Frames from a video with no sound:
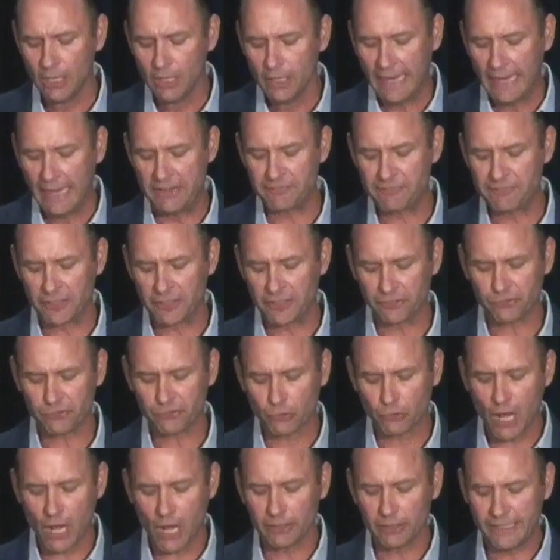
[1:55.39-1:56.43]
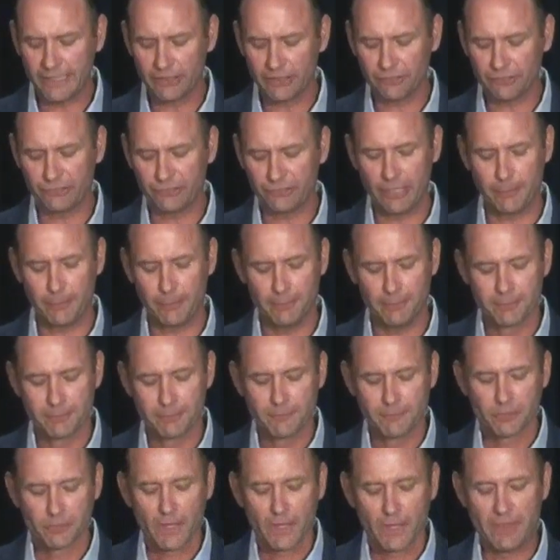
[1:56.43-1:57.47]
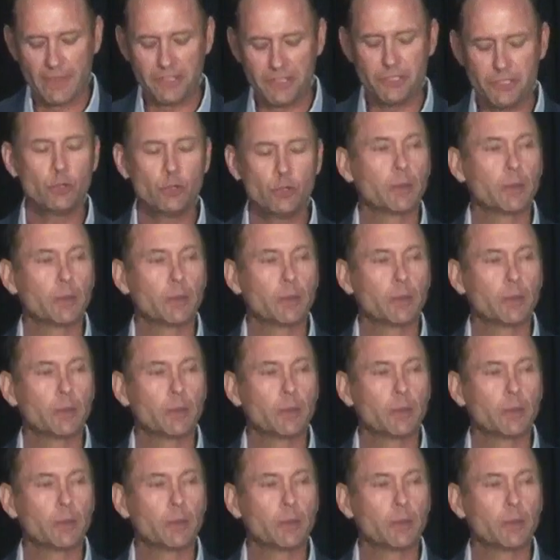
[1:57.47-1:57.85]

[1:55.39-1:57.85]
and for your strong leadership that you